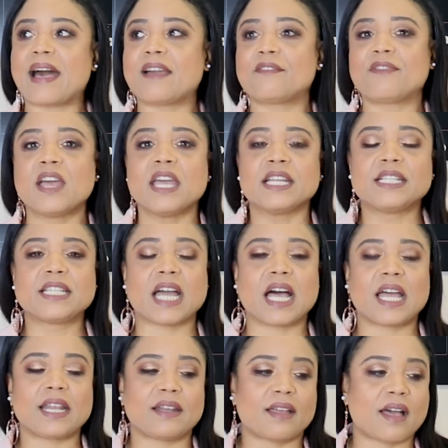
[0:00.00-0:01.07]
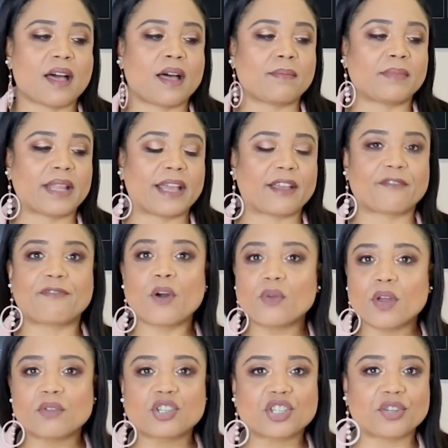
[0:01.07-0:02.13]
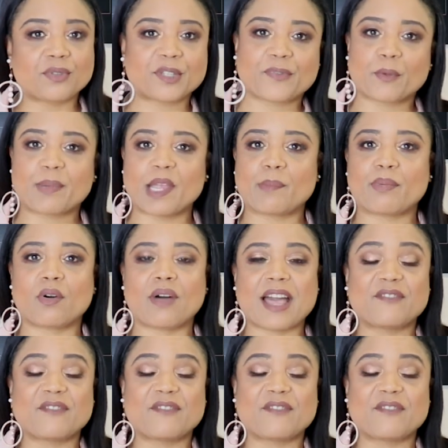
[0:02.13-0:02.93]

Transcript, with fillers: I've done like photo shoots for people.